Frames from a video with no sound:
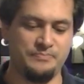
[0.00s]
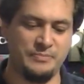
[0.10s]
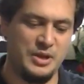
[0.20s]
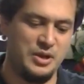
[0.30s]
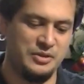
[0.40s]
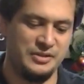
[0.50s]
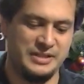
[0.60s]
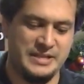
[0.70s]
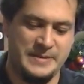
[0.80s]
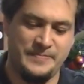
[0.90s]

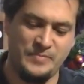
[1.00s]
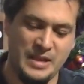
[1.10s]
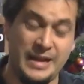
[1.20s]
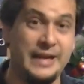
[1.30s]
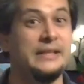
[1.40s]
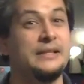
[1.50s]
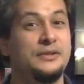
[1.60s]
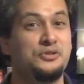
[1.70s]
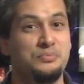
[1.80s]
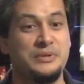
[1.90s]
because I
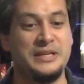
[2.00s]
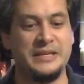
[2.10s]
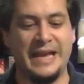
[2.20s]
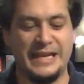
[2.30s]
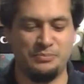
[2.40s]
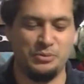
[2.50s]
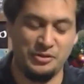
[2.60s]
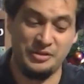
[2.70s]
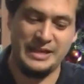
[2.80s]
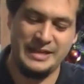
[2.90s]
needed to be an
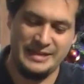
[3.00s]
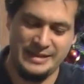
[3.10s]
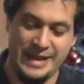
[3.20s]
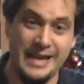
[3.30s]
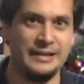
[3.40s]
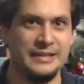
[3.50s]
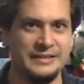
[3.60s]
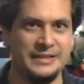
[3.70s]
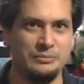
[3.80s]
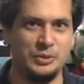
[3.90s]
expert in handling
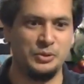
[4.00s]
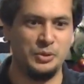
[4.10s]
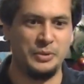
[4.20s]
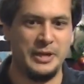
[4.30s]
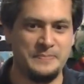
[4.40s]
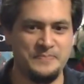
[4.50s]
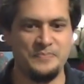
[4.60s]
Tabletopia,